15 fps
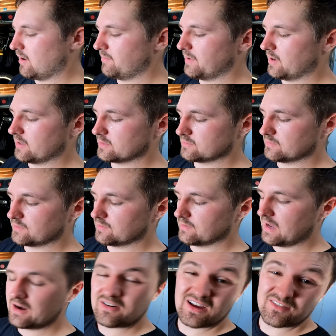I'll be honest with you,
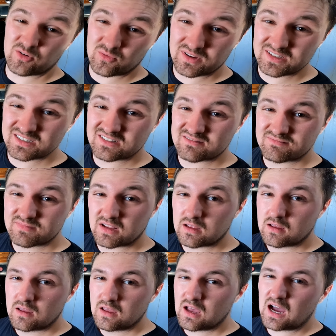I don't have a reason.
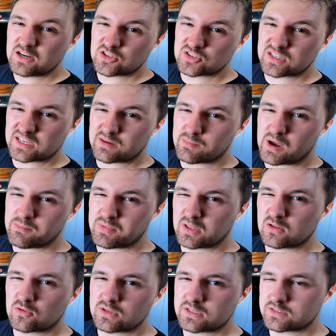I just think it might be a
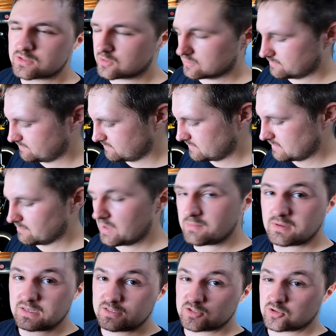little easier.
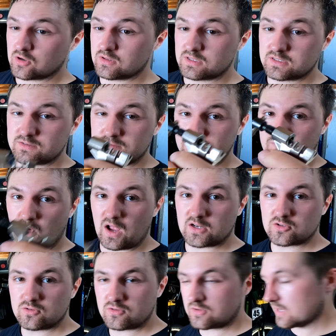Maybe easier on this
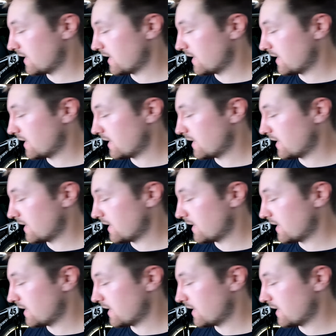fragile little